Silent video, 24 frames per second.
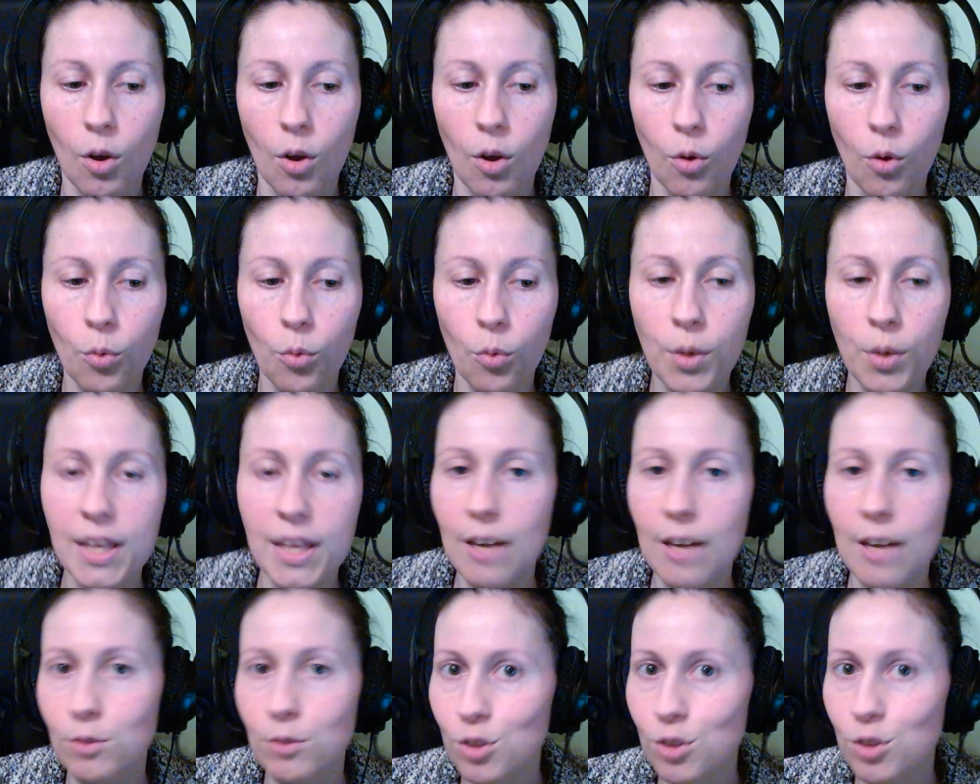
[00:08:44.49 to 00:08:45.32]

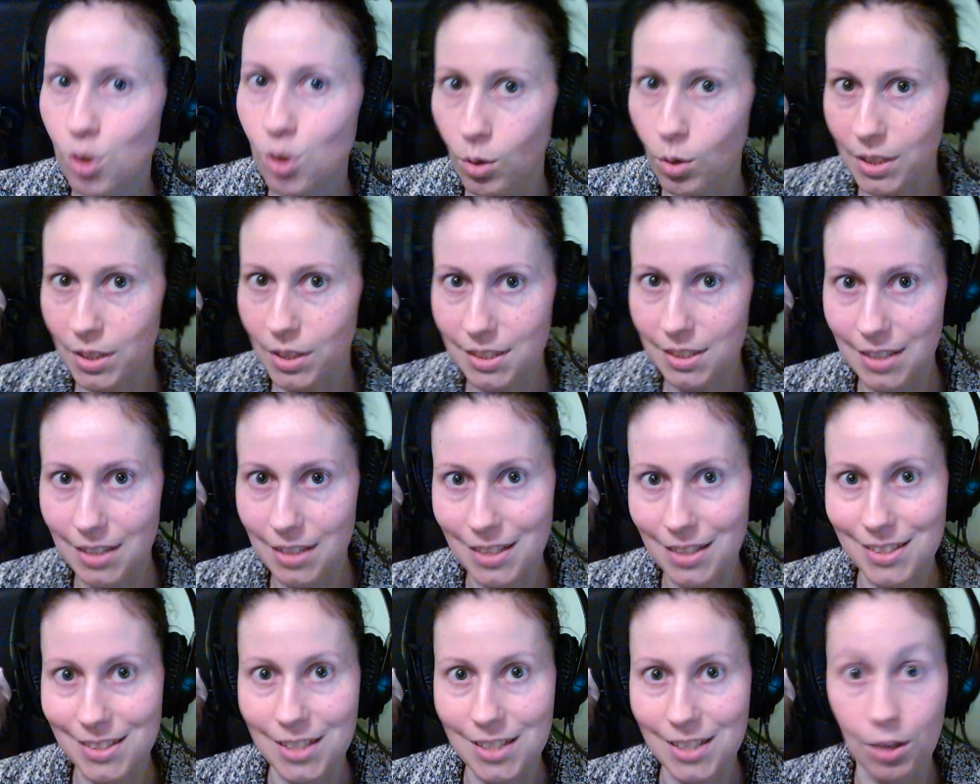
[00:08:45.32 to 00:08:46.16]
without Solus
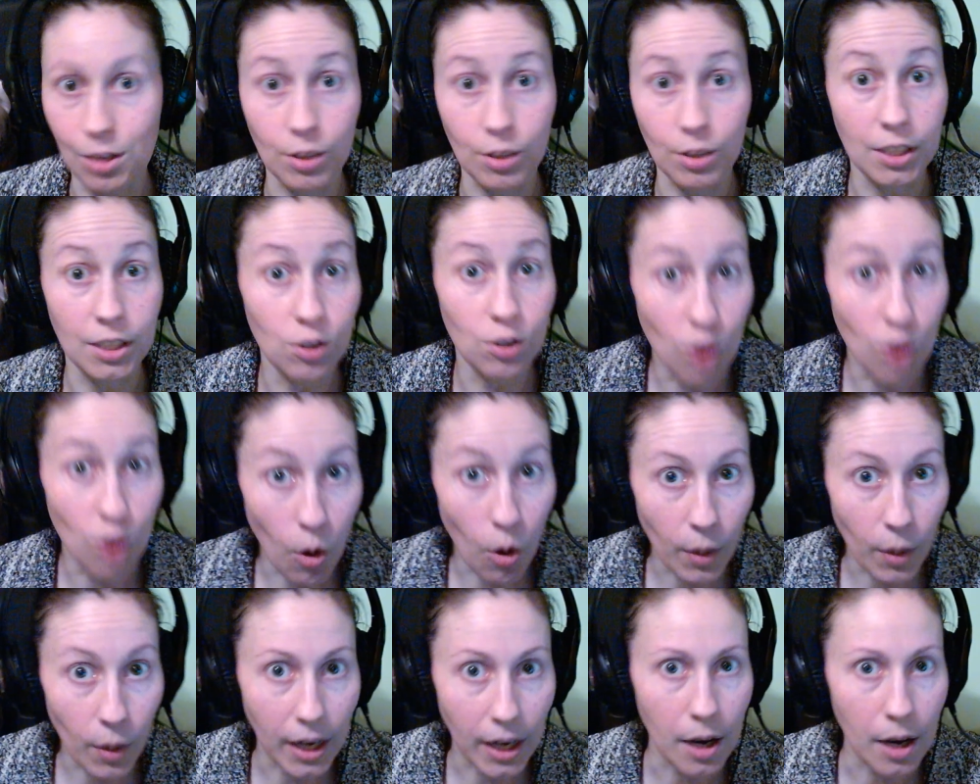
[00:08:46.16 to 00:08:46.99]
necessarily
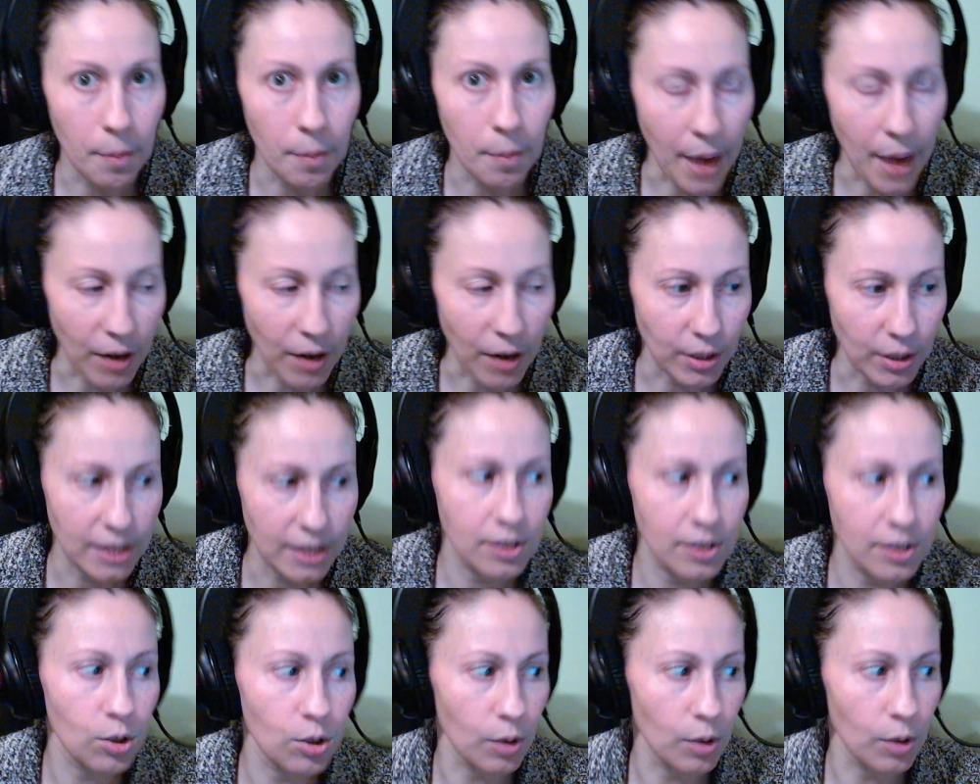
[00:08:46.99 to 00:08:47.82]
knowing about it.
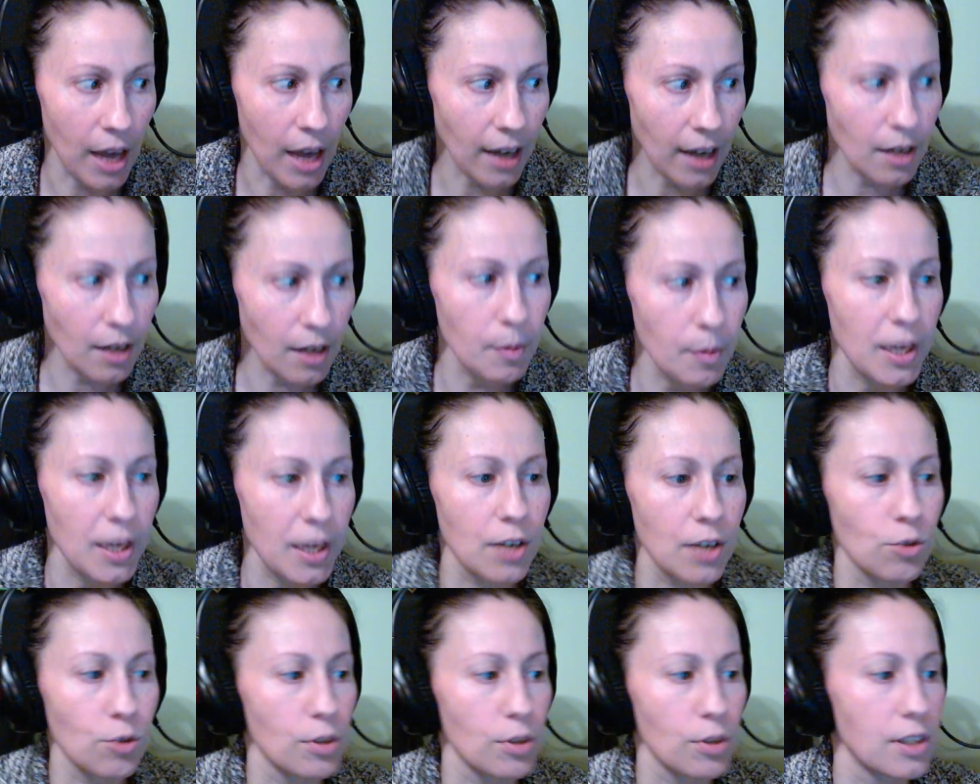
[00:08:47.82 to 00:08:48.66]
So that can be
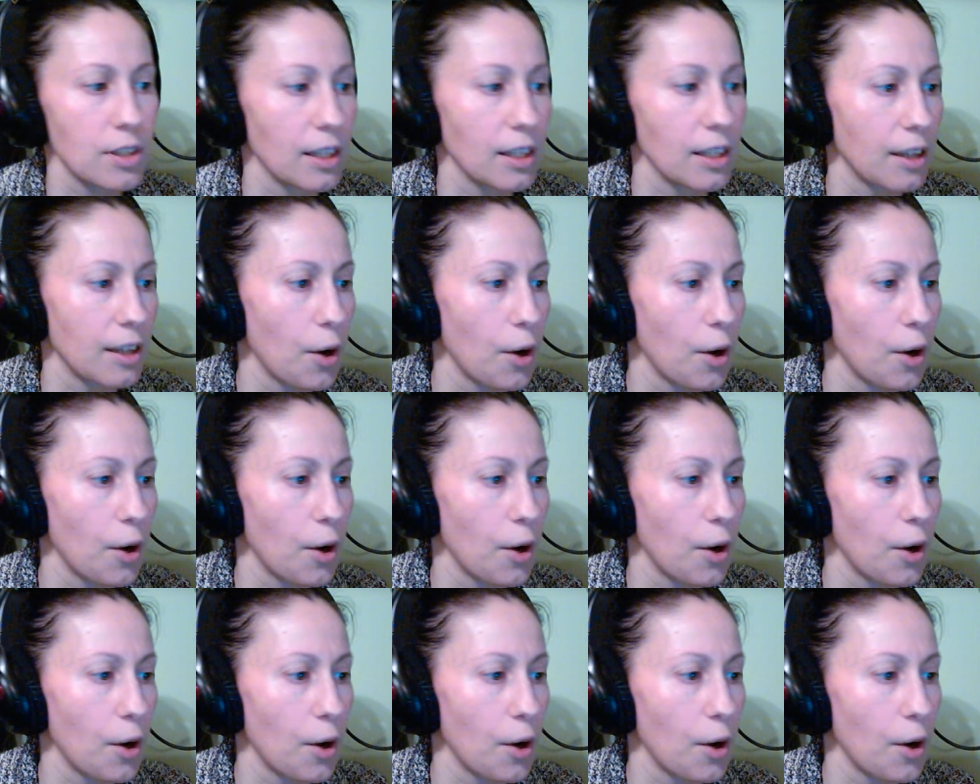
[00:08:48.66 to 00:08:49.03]
interesting there.